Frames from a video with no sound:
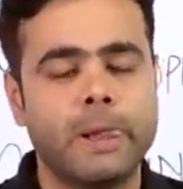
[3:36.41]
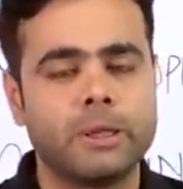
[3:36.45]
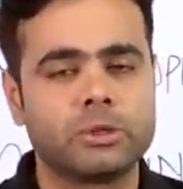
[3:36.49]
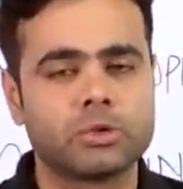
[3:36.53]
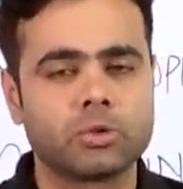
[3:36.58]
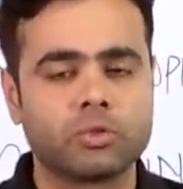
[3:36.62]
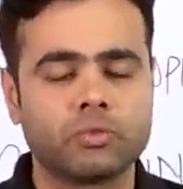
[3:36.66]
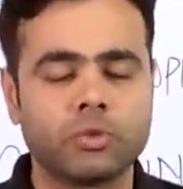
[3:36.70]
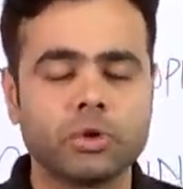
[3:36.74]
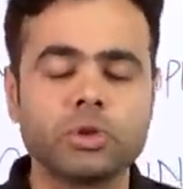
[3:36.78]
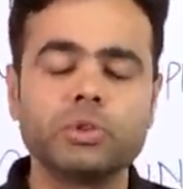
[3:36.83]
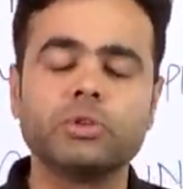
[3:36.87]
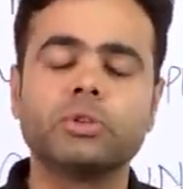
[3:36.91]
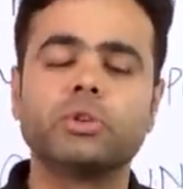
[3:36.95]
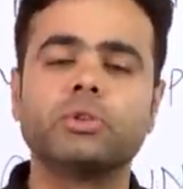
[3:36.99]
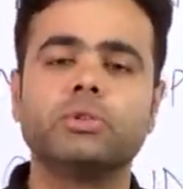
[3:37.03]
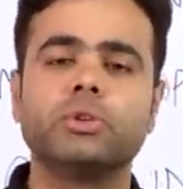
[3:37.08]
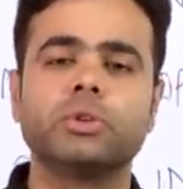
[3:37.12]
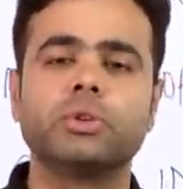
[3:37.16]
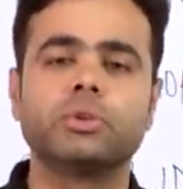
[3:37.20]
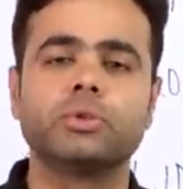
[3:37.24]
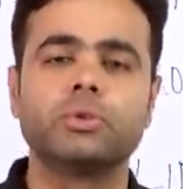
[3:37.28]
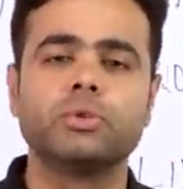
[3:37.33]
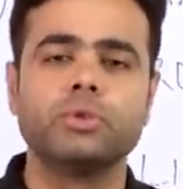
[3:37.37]
So what you're
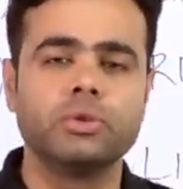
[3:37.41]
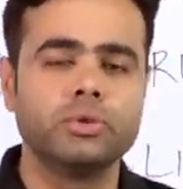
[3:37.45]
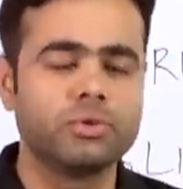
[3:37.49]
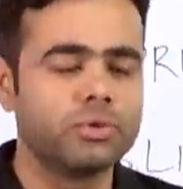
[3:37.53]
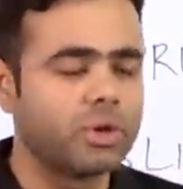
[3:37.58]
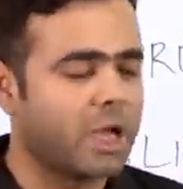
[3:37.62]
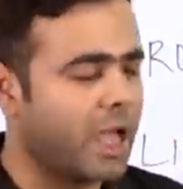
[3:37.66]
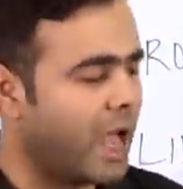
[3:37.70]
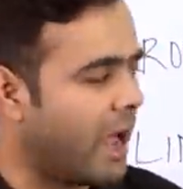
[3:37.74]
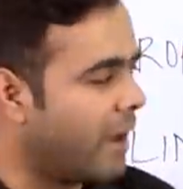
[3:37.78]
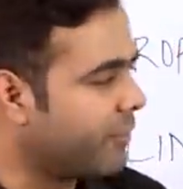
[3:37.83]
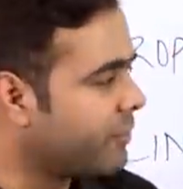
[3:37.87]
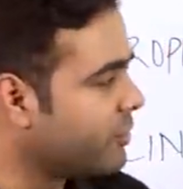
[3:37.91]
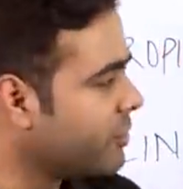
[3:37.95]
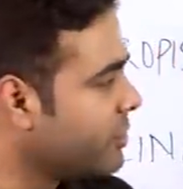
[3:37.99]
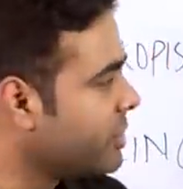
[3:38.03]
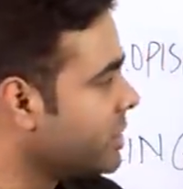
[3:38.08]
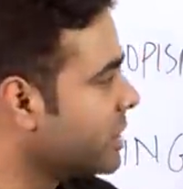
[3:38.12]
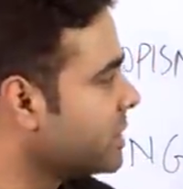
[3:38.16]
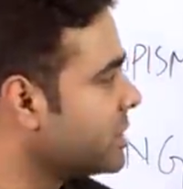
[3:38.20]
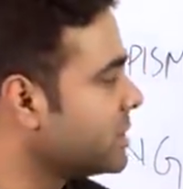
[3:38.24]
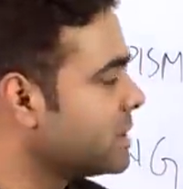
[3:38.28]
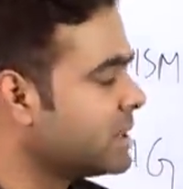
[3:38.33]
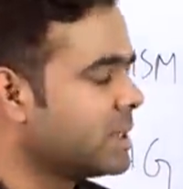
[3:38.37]
going to do, you have to
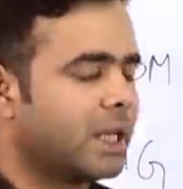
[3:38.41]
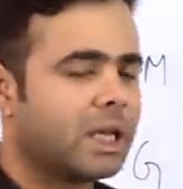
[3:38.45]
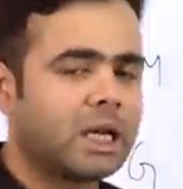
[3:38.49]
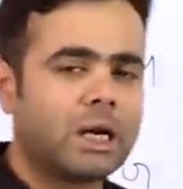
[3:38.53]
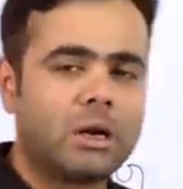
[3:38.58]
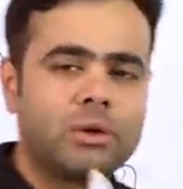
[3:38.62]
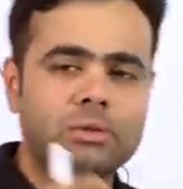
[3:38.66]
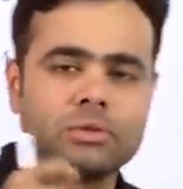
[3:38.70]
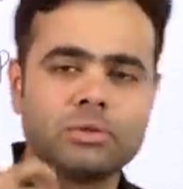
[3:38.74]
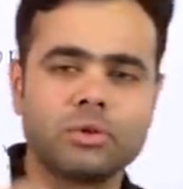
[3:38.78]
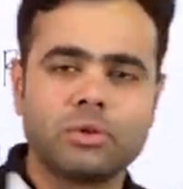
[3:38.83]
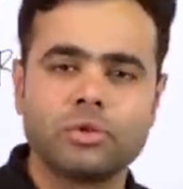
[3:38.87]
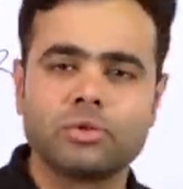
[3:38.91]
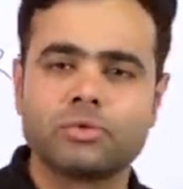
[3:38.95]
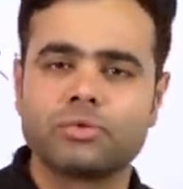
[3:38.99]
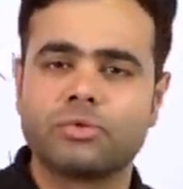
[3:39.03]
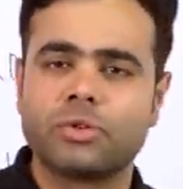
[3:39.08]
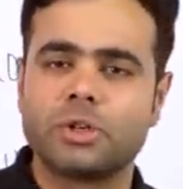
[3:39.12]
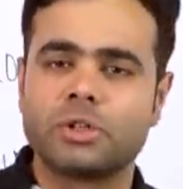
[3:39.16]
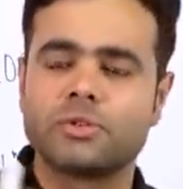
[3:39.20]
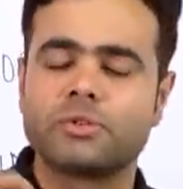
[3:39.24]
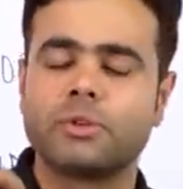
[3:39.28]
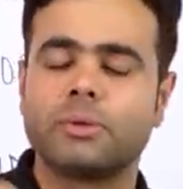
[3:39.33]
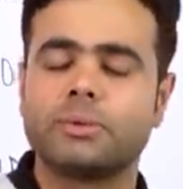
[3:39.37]
just take out those
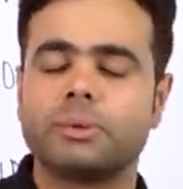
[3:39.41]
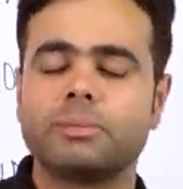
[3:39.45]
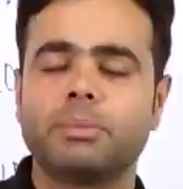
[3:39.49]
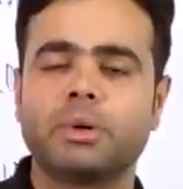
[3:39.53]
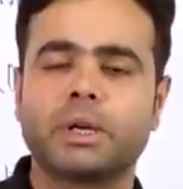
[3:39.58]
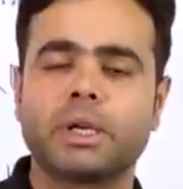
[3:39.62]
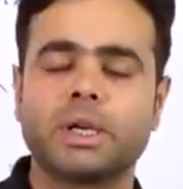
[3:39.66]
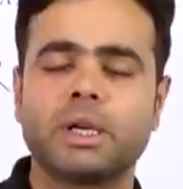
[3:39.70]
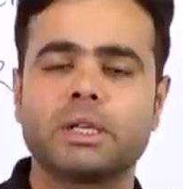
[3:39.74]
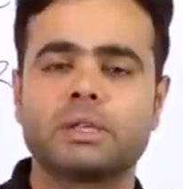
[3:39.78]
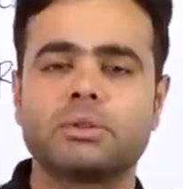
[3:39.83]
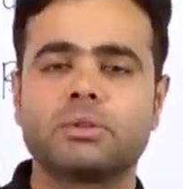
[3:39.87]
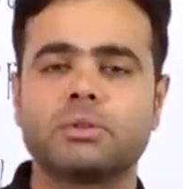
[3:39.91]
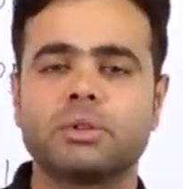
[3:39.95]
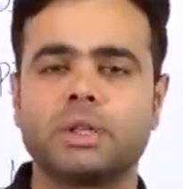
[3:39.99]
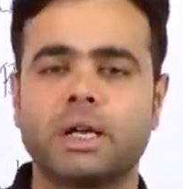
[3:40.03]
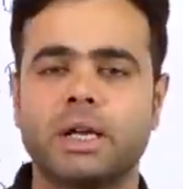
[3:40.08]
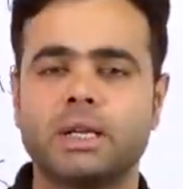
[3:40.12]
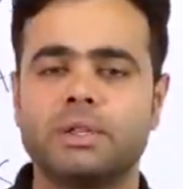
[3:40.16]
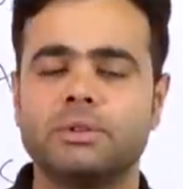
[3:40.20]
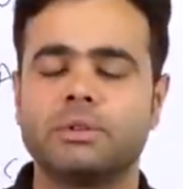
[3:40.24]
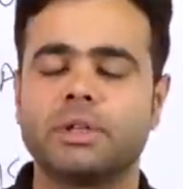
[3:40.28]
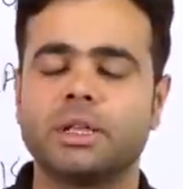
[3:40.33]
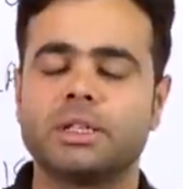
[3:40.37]
words from the bucket so
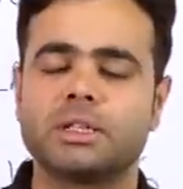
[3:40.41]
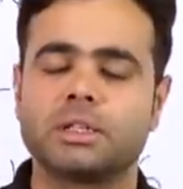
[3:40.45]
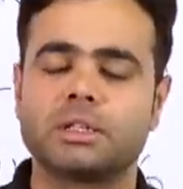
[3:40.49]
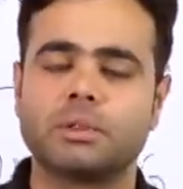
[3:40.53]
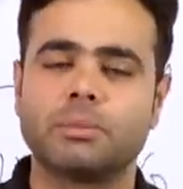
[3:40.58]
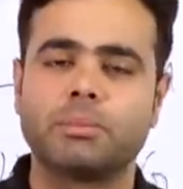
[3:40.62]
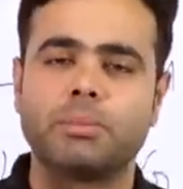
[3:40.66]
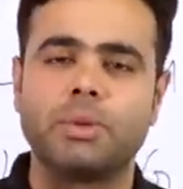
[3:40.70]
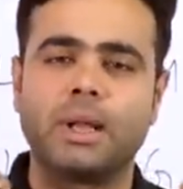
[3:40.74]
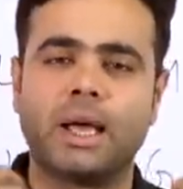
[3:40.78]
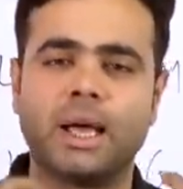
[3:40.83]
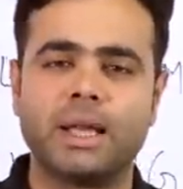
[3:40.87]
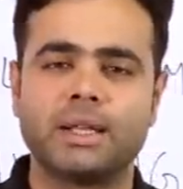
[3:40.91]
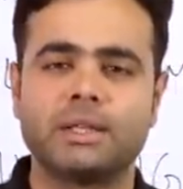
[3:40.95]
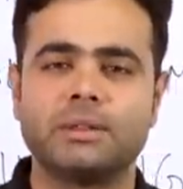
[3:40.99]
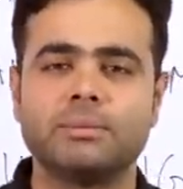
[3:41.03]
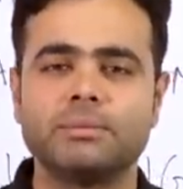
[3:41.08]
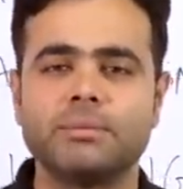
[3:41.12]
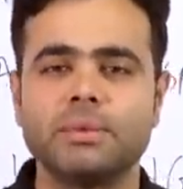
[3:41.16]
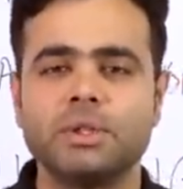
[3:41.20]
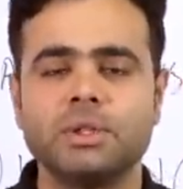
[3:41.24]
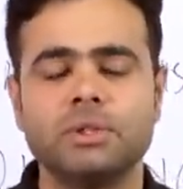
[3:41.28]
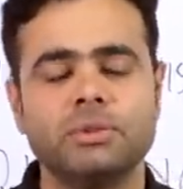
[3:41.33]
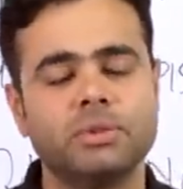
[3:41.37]
that you can just apply
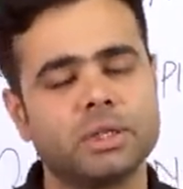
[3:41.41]
them,